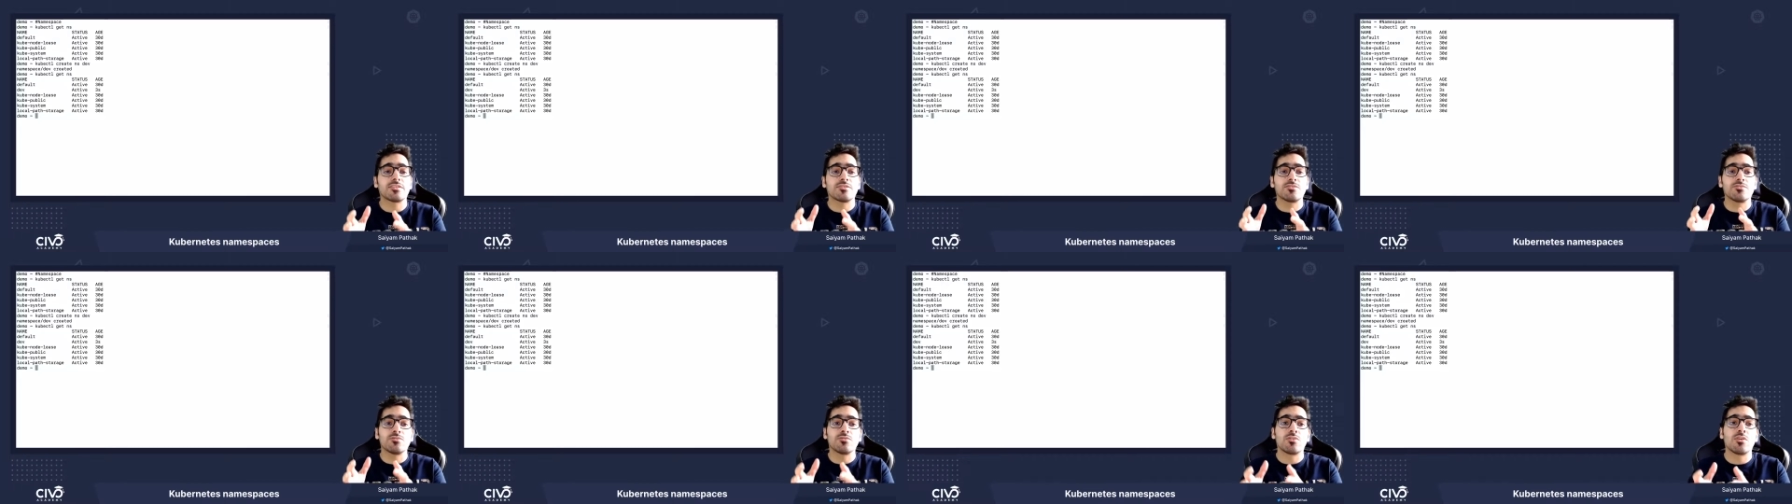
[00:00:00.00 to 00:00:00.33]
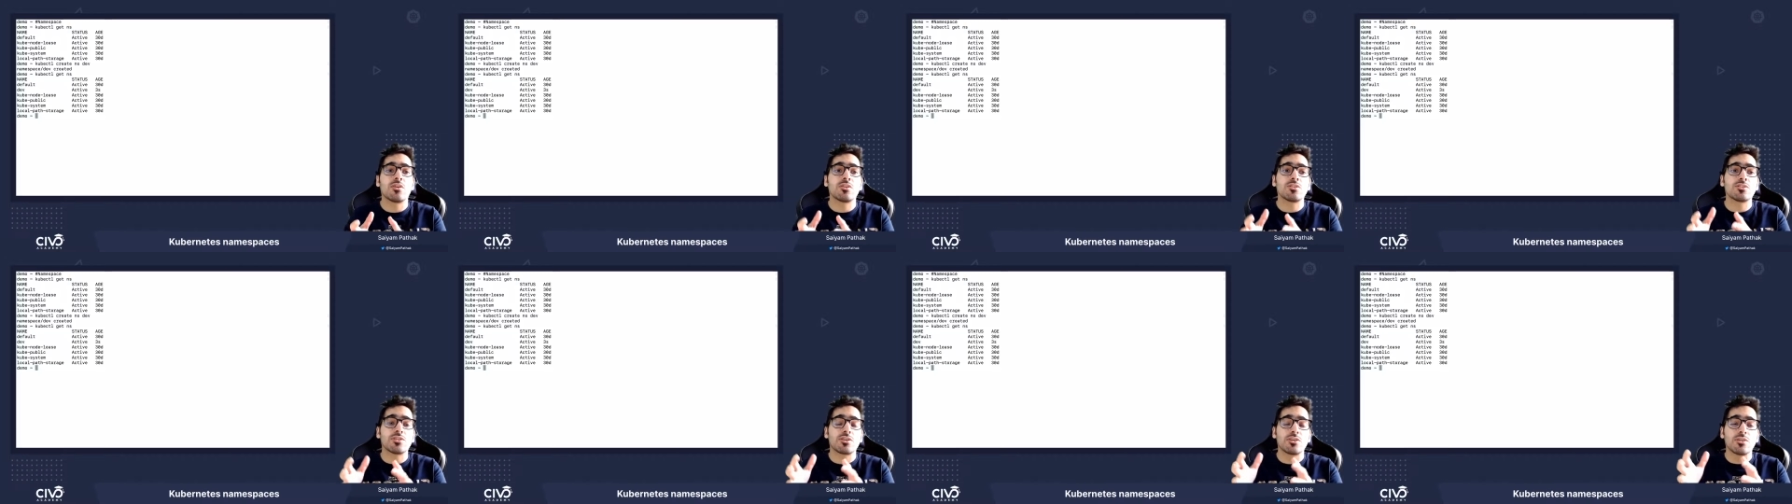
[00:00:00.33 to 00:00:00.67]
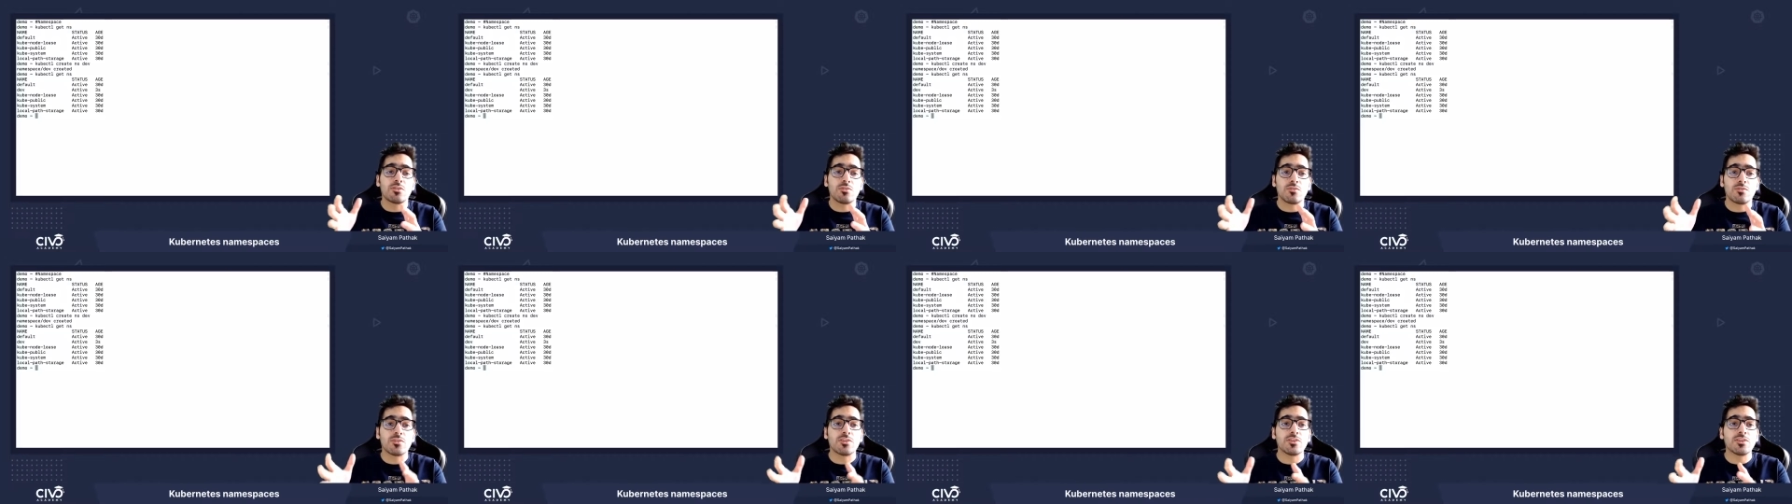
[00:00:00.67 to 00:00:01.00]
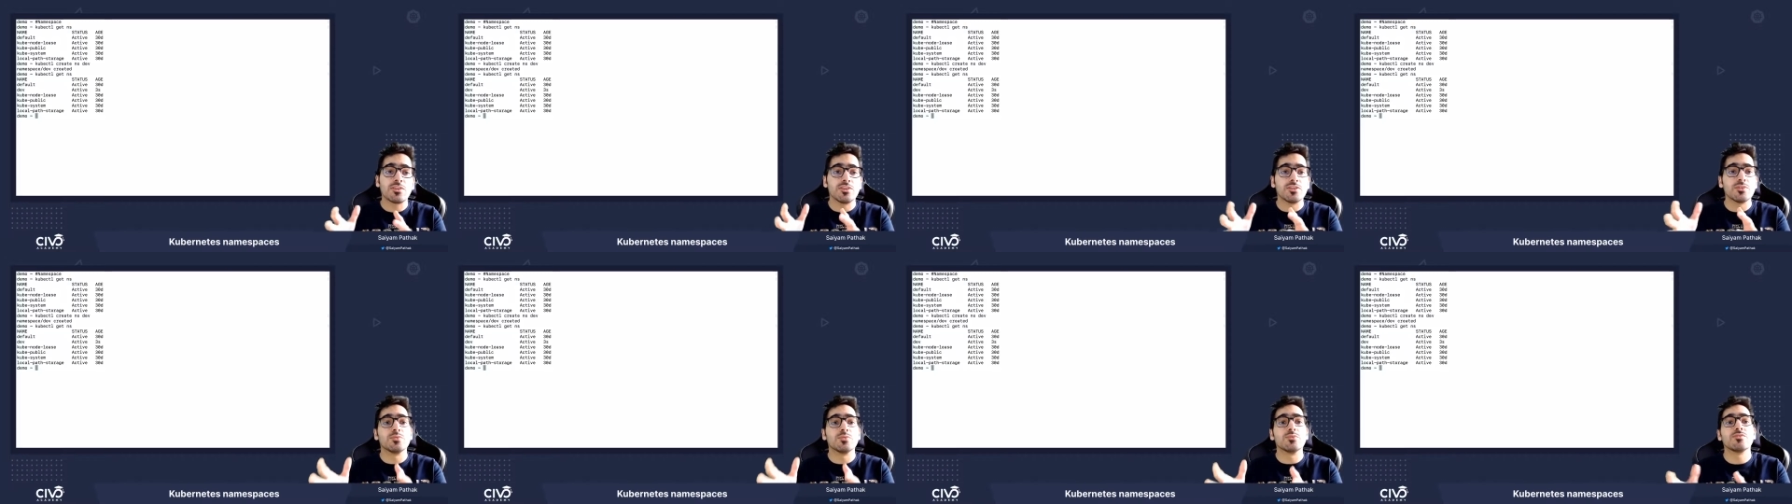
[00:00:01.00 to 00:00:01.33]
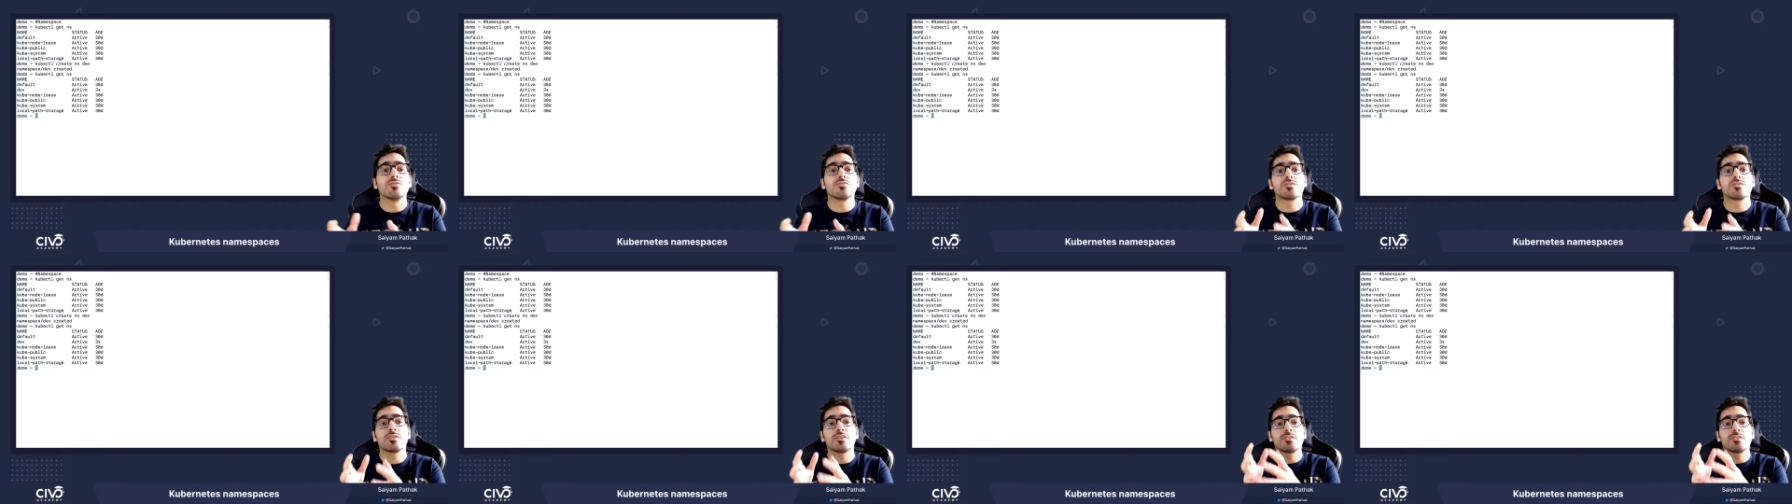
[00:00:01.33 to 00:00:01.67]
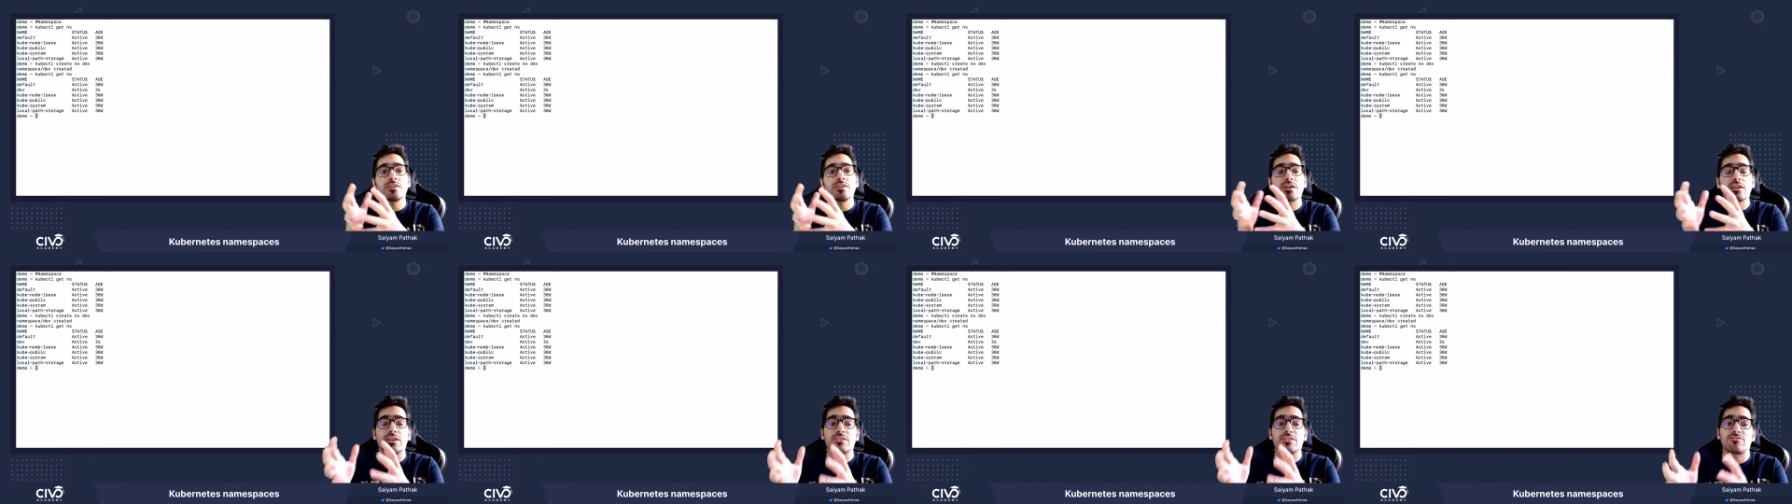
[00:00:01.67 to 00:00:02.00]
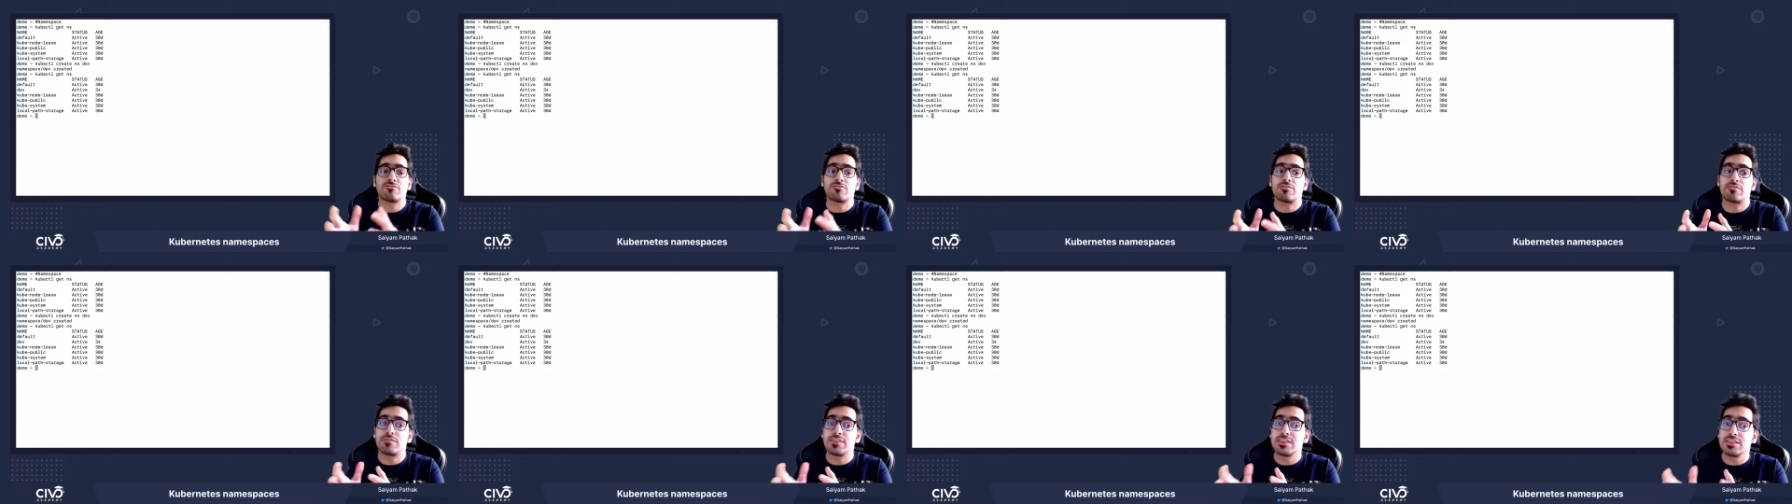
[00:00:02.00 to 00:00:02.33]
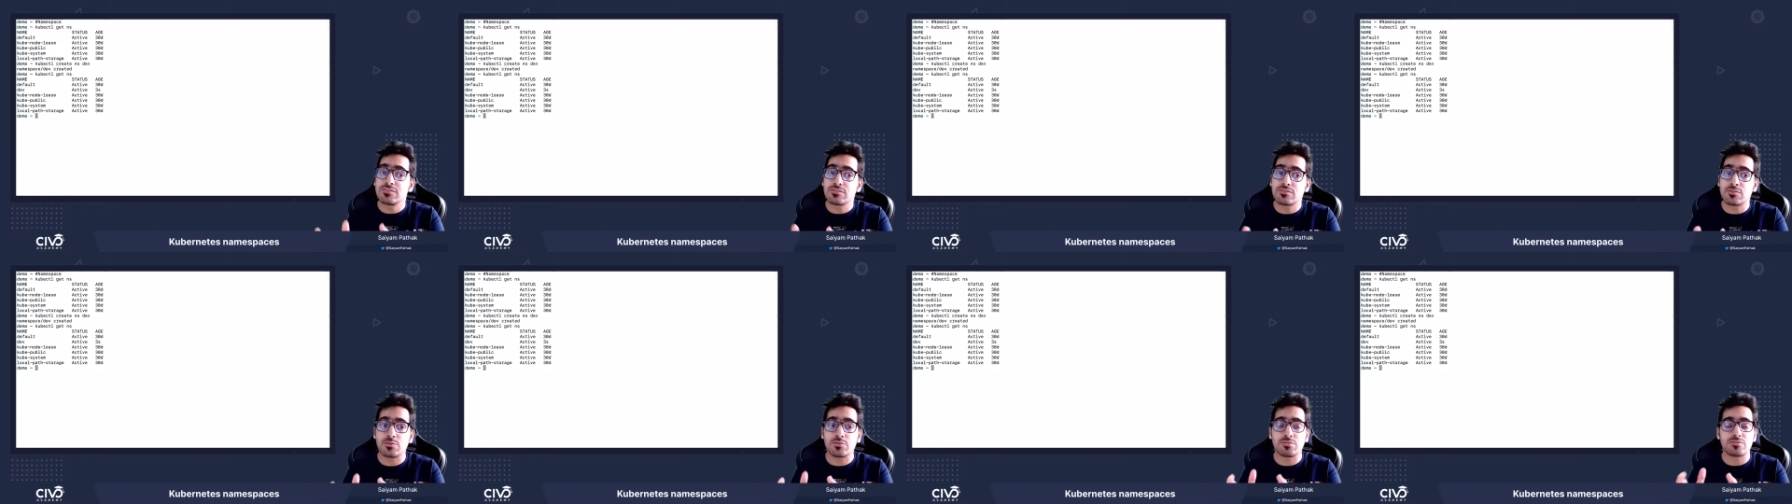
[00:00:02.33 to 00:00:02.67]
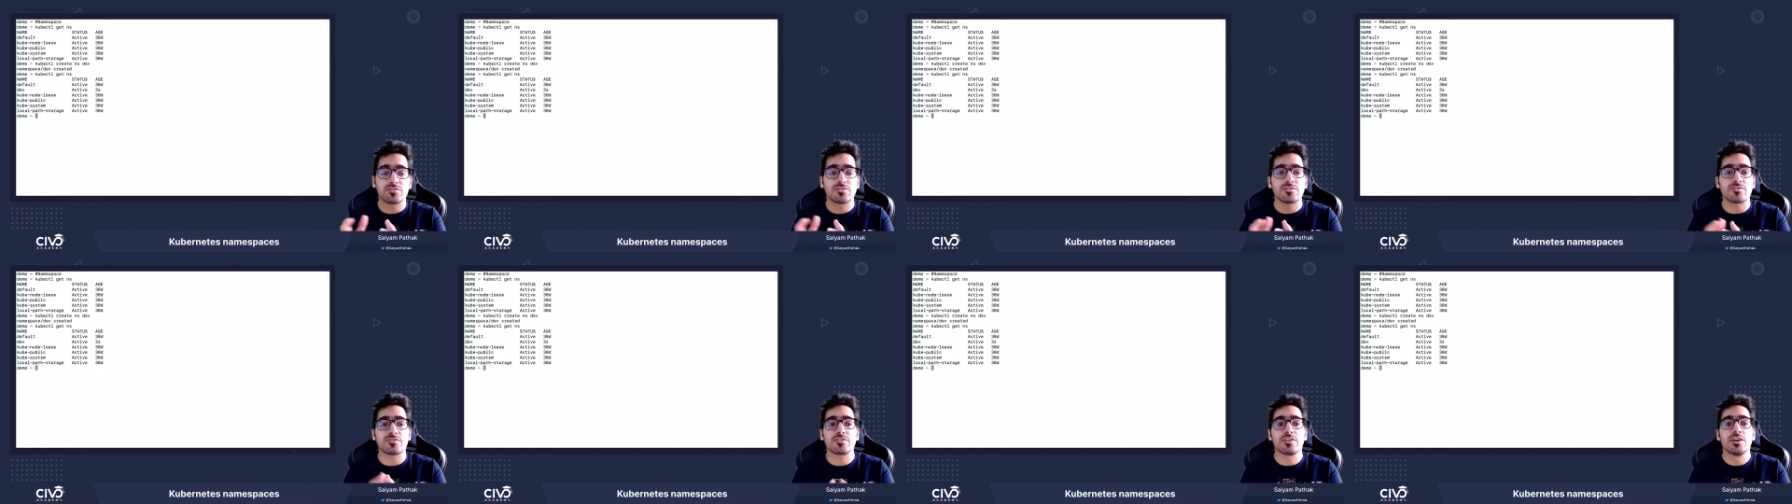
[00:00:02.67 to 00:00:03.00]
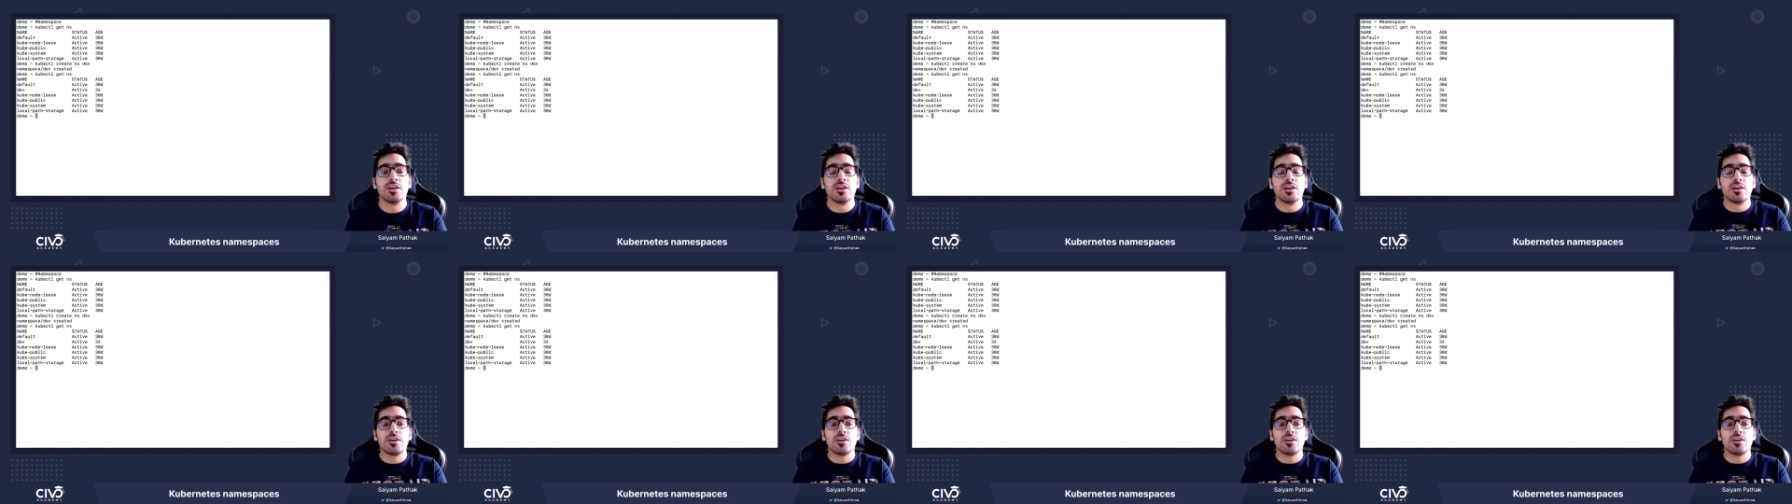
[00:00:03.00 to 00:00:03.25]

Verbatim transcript: do not overuse the cluster resources.